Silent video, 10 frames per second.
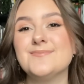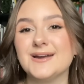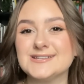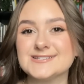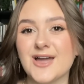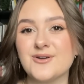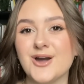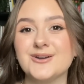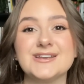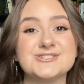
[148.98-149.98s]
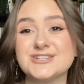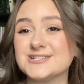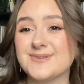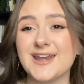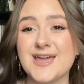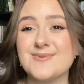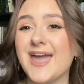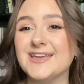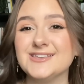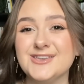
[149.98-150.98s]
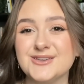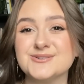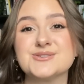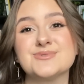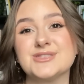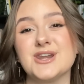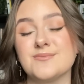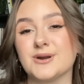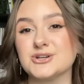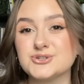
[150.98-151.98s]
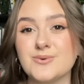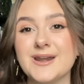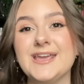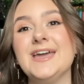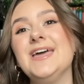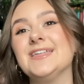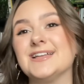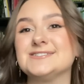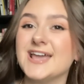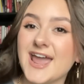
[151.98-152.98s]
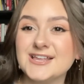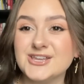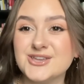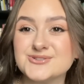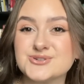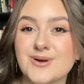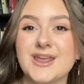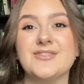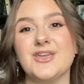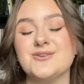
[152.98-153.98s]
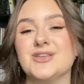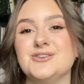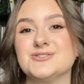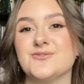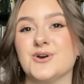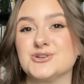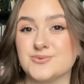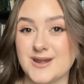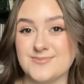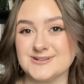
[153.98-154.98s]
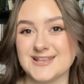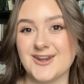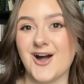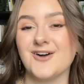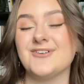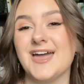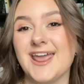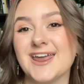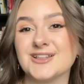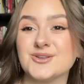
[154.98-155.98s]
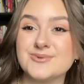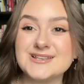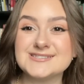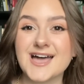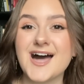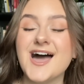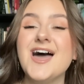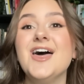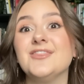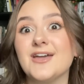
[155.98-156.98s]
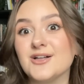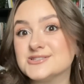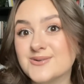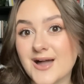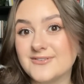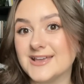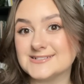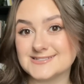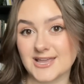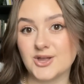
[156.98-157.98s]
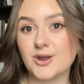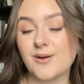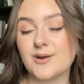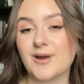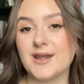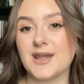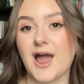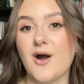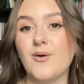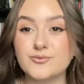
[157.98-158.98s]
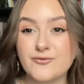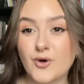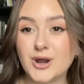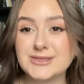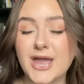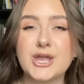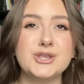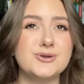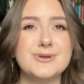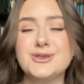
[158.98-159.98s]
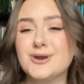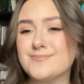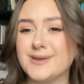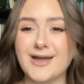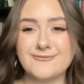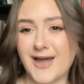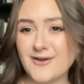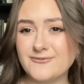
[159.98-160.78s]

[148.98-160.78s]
My discount code is just my name, Hailey Hughes, with the number 20. That's Hailey Hughes 20 that you can use for 20% off at Ana Luisa. They also have a sale going right now for like you and your BFF